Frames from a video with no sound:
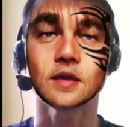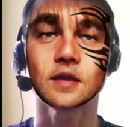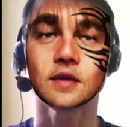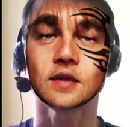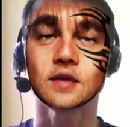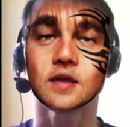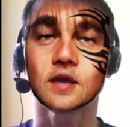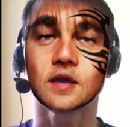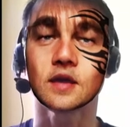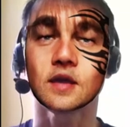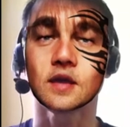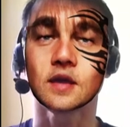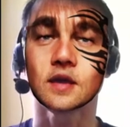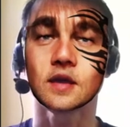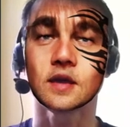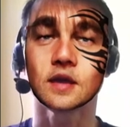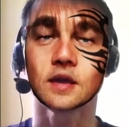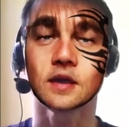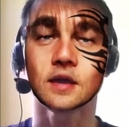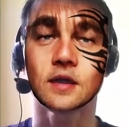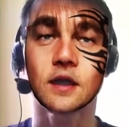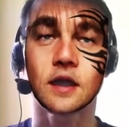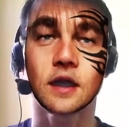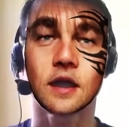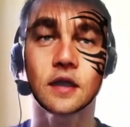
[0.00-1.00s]
to the
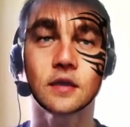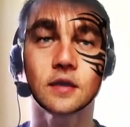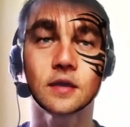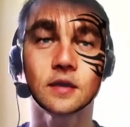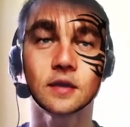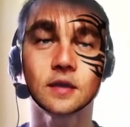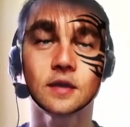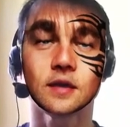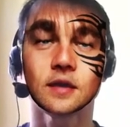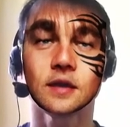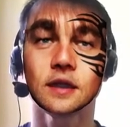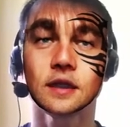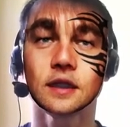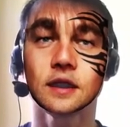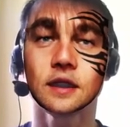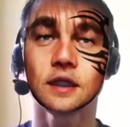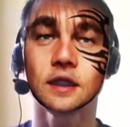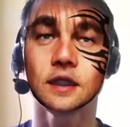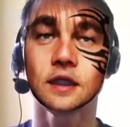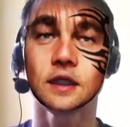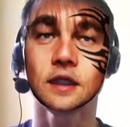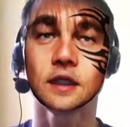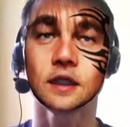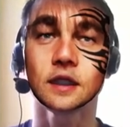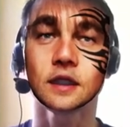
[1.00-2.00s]
condition how
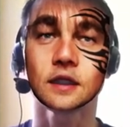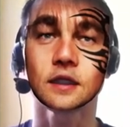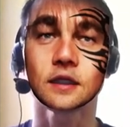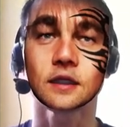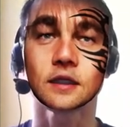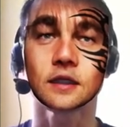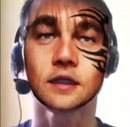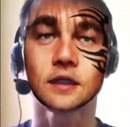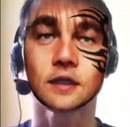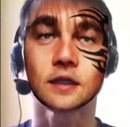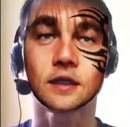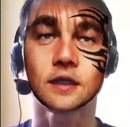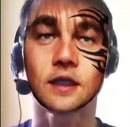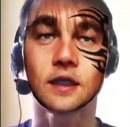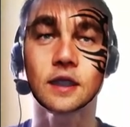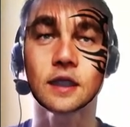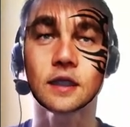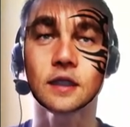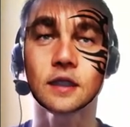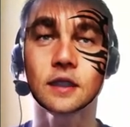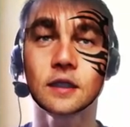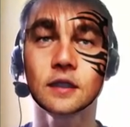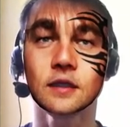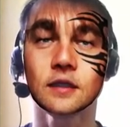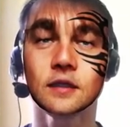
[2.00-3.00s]
it is
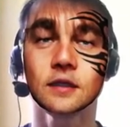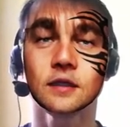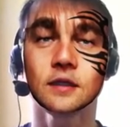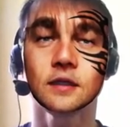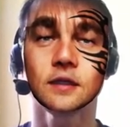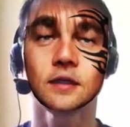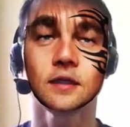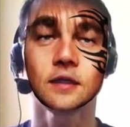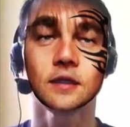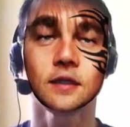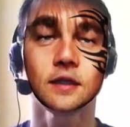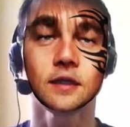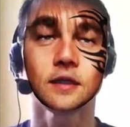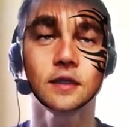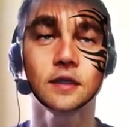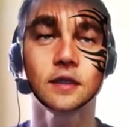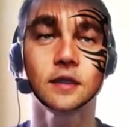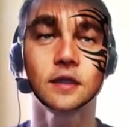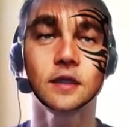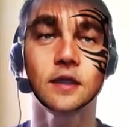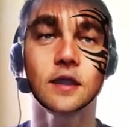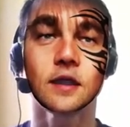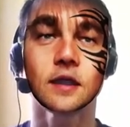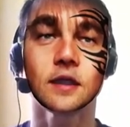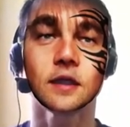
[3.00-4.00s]
selected,
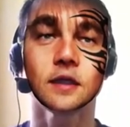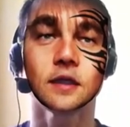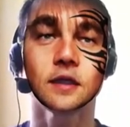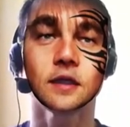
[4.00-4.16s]
that